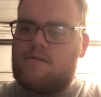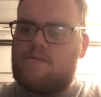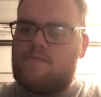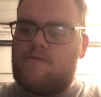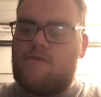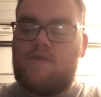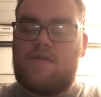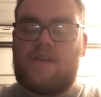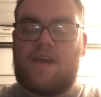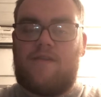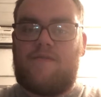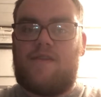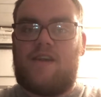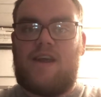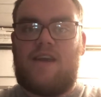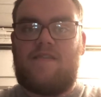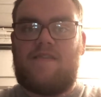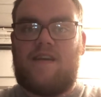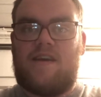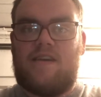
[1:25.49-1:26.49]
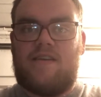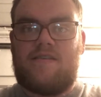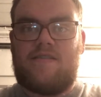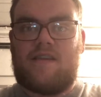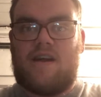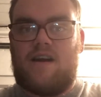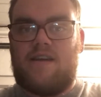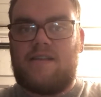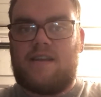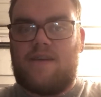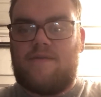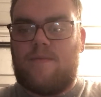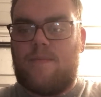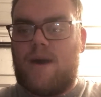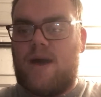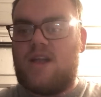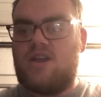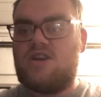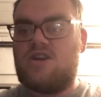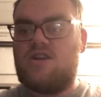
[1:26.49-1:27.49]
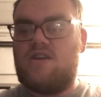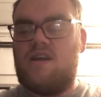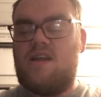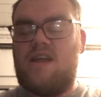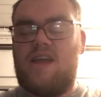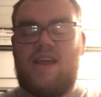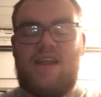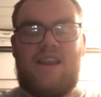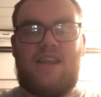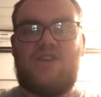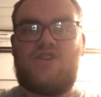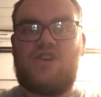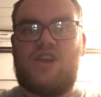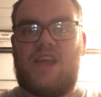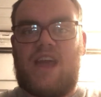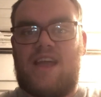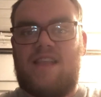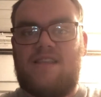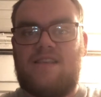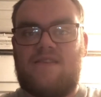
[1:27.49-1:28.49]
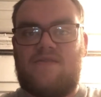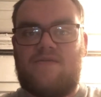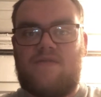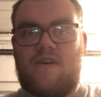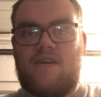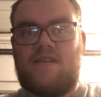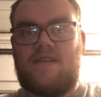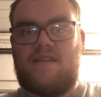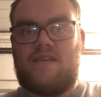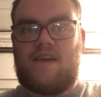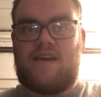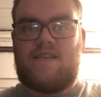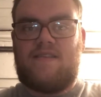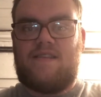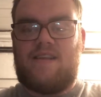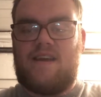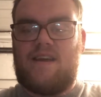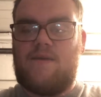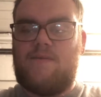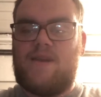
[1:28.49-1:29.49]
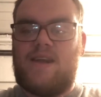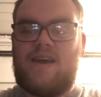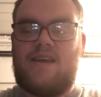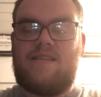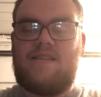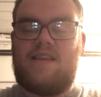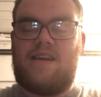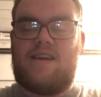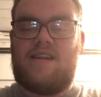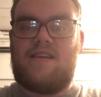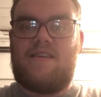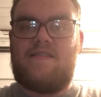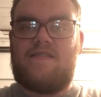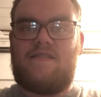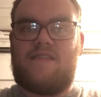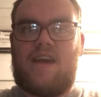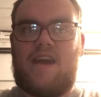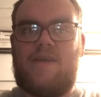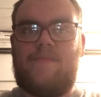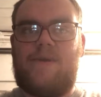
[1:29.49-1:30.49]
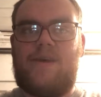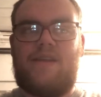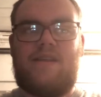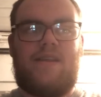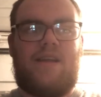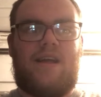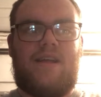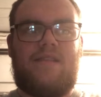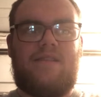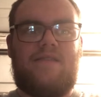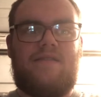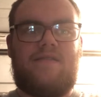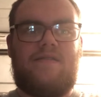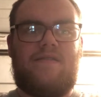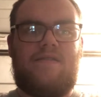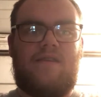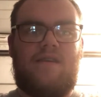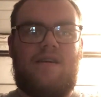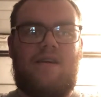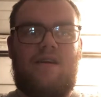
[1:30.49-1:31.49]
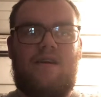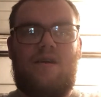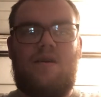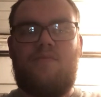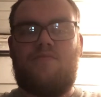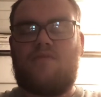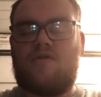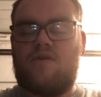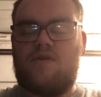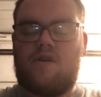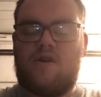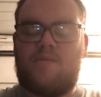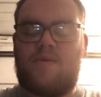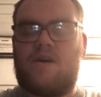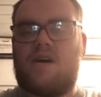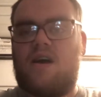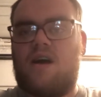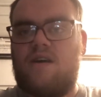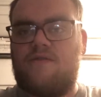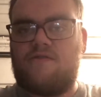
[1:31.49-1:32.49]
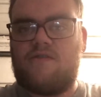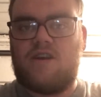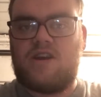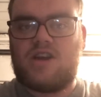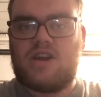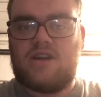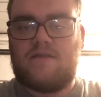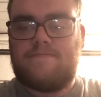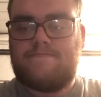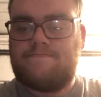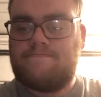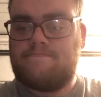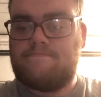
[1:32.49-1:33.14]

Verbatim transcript: AJ started to have a match. It literally ended 30 seconds later when Aiden English came in and broke up a calf crusher.